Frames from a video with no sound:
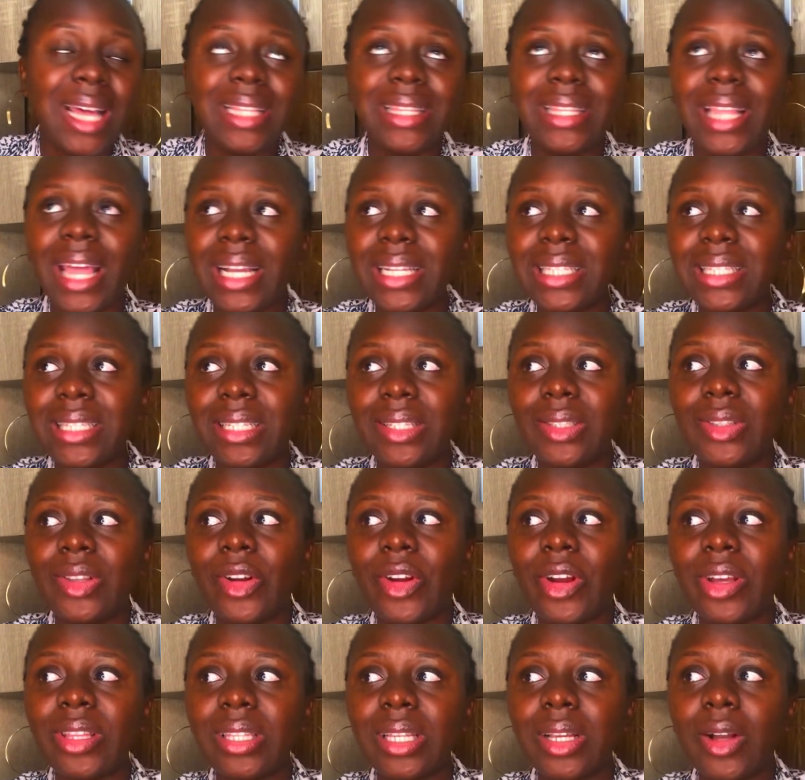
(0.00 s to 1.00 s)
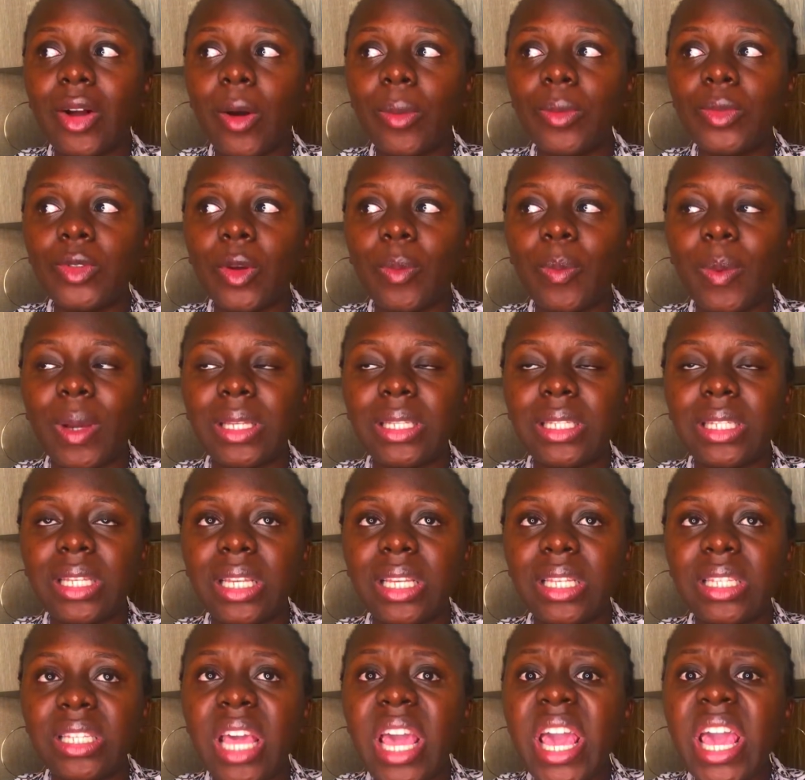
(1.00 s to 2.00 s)
Next thing, Dorothy comes up and
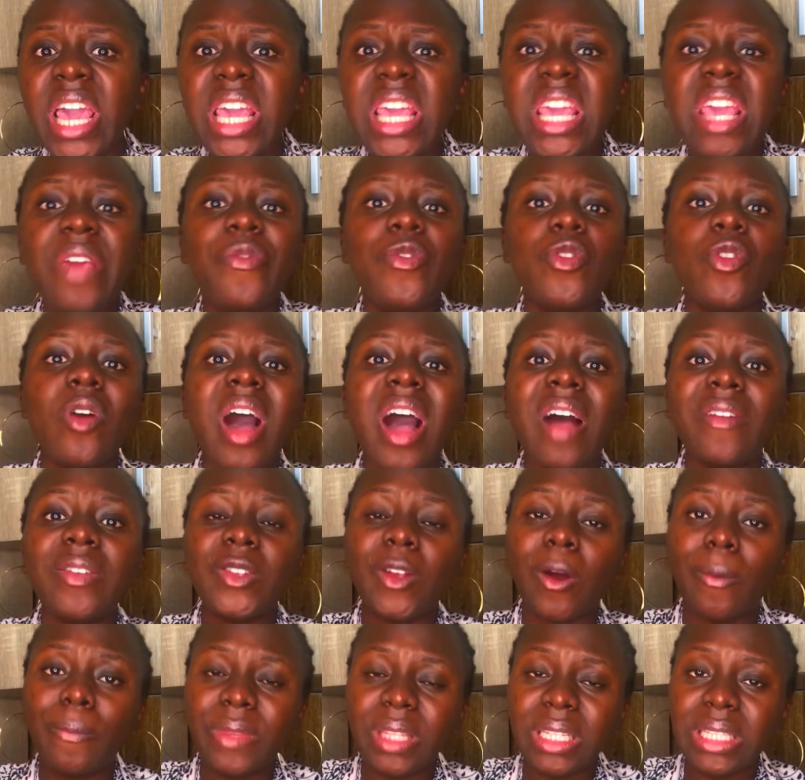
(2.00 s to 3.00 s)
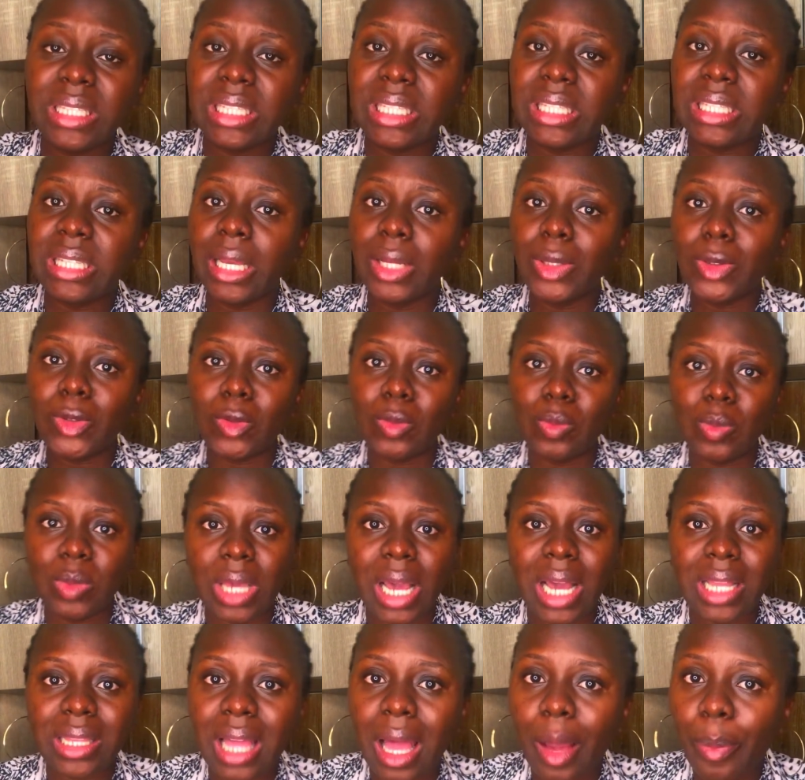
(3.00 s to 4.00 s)
says, if you have something to say to
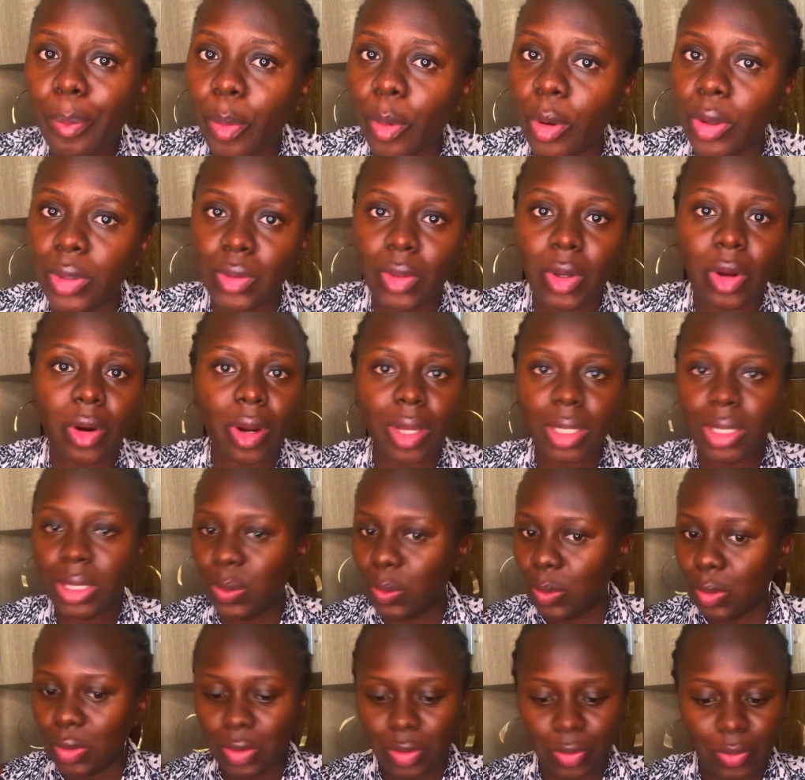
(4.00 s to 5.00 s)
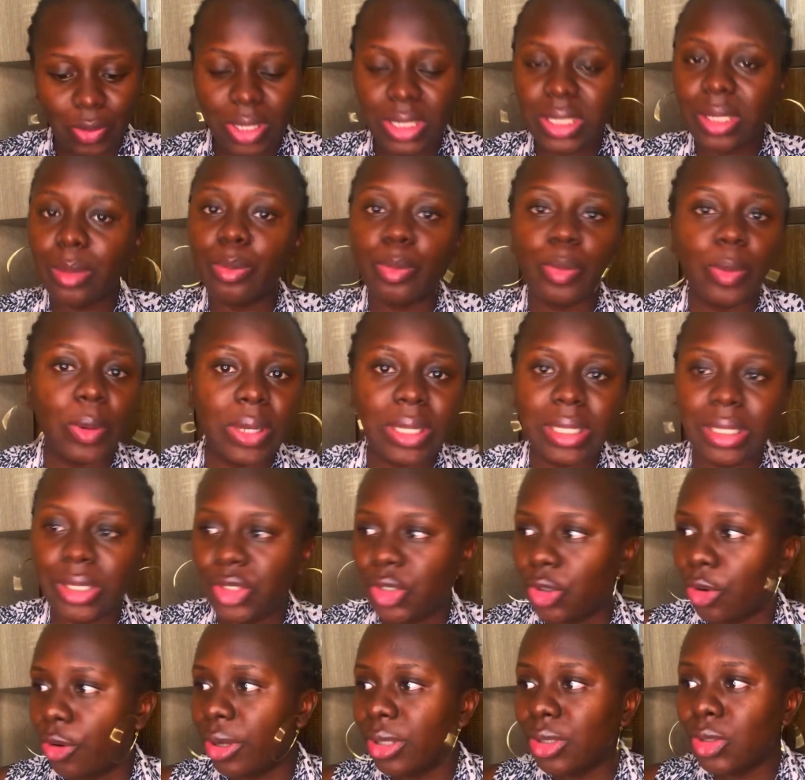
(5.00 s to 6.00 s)
me. At that point, Dorothy was already boiling.
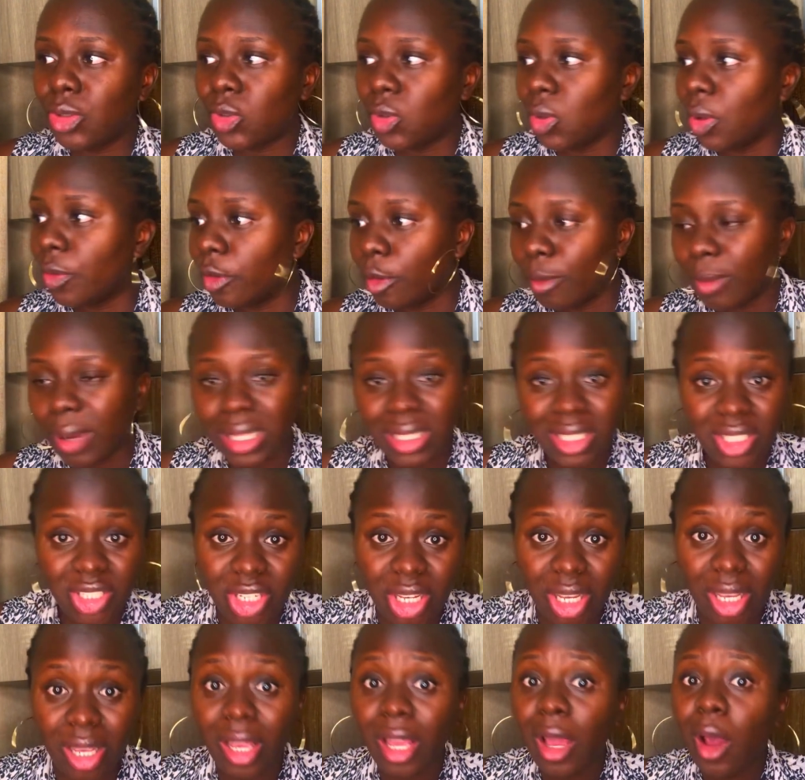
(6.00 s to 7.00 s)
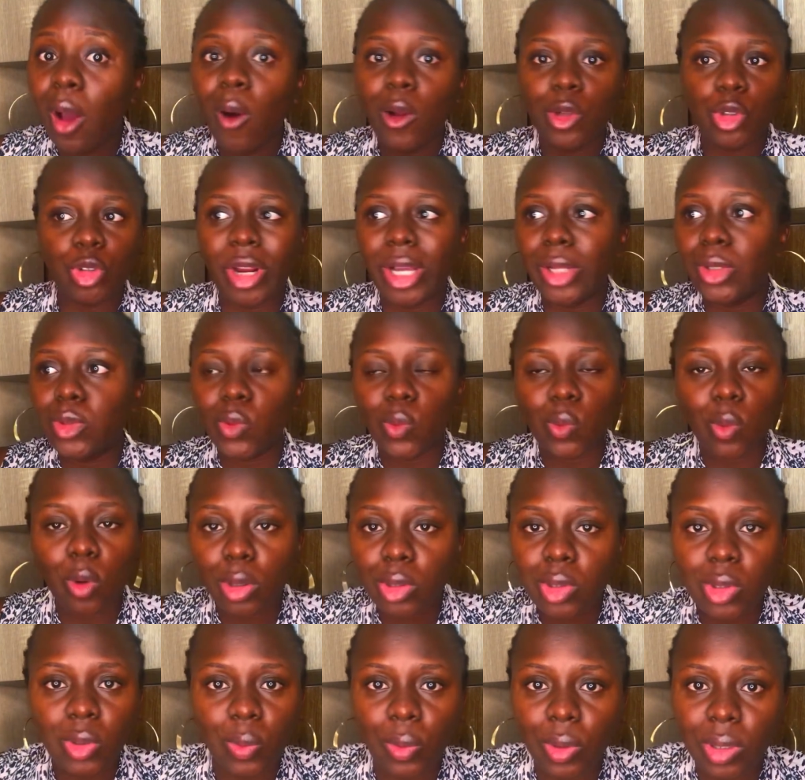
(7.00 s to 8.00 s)
She already stood from her chair trying to
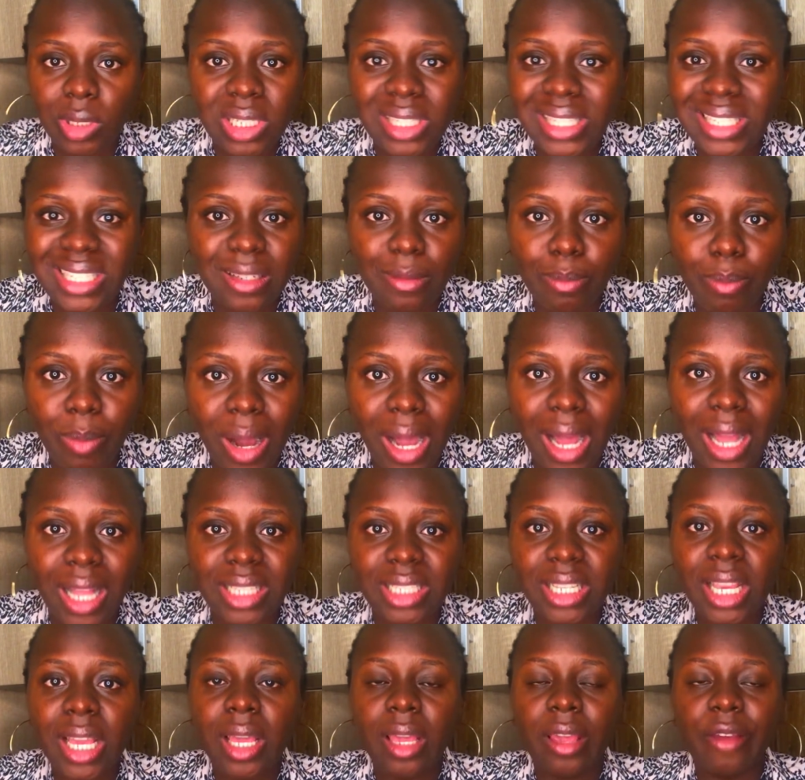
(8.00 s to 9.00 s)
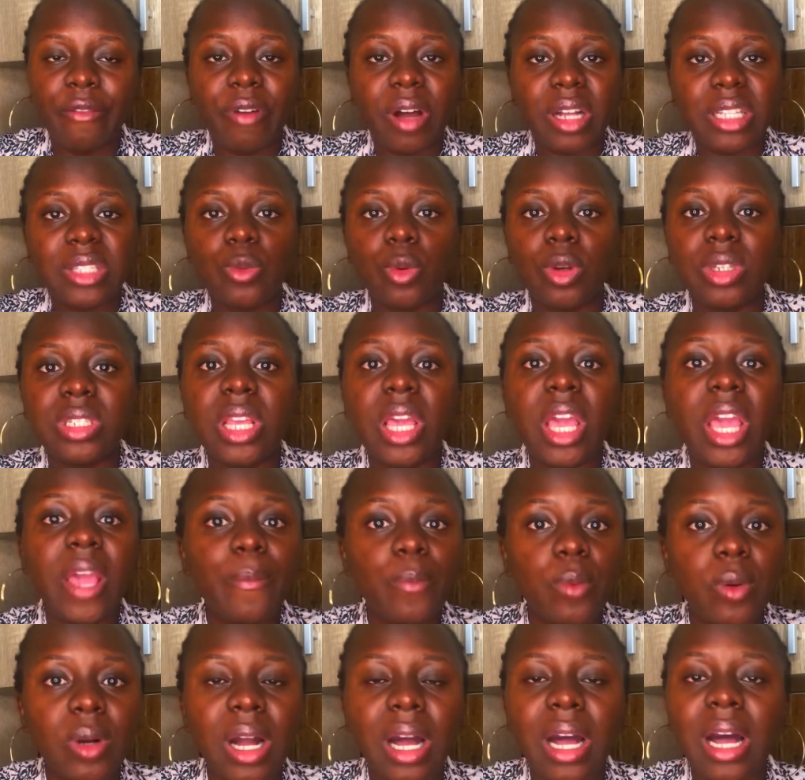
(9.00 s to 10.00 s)
walk towards T-Badge. In fact, it was
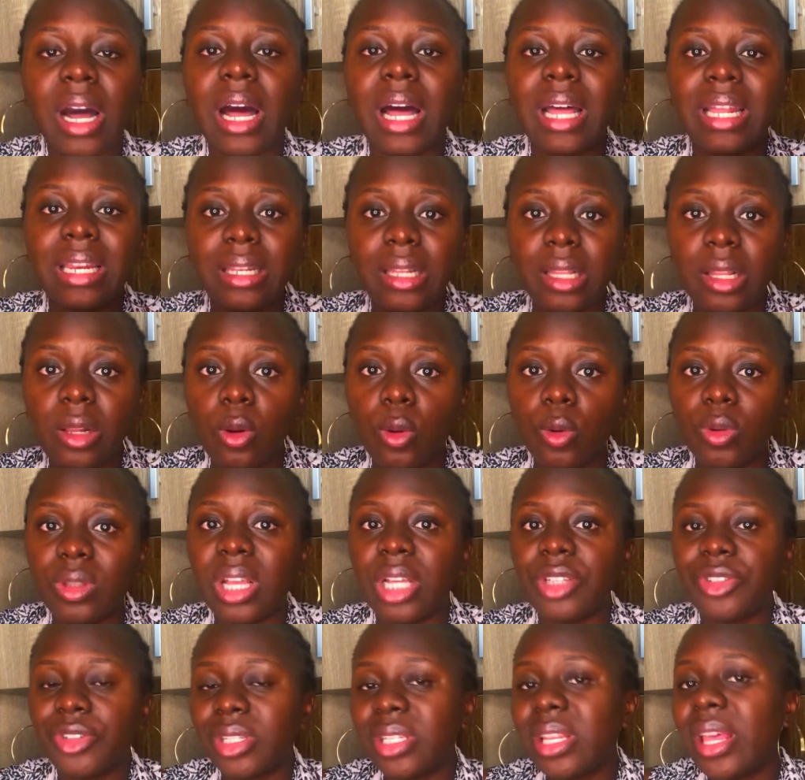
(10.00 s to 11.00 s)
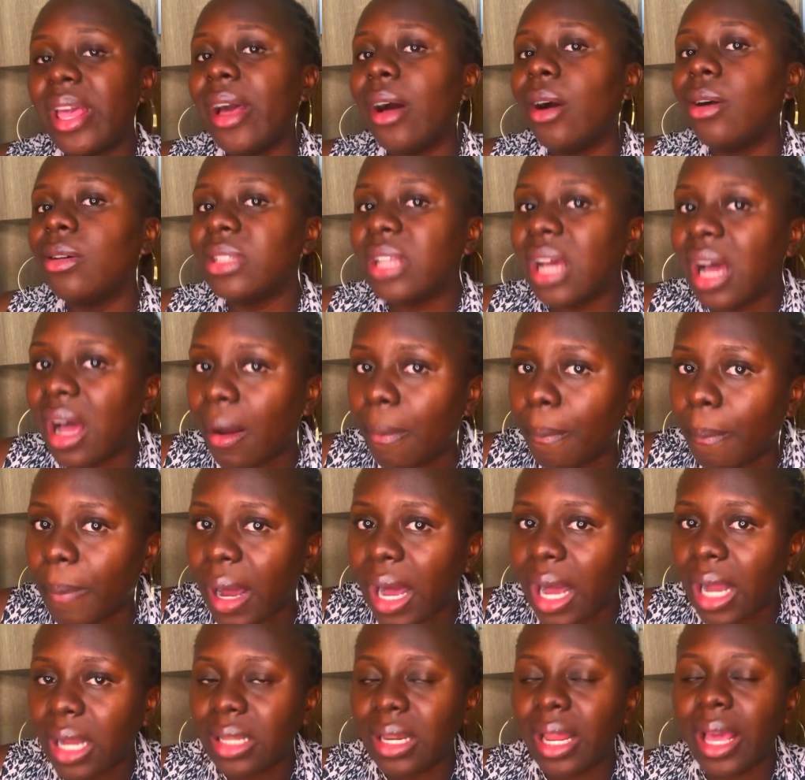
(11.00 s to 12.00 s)
Ebuka and Lilo that just held her
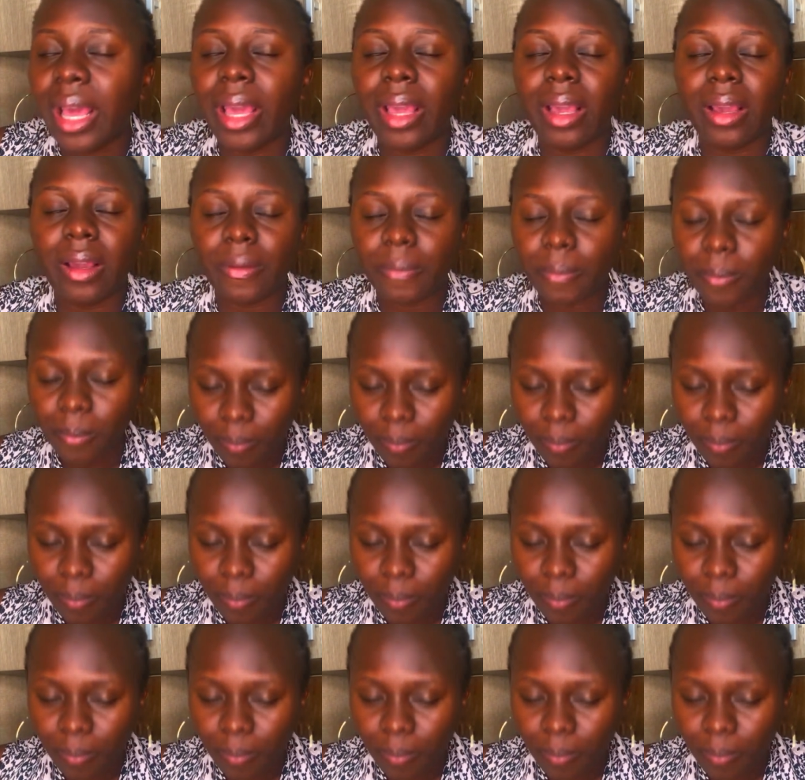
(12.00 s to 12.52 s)
back, like,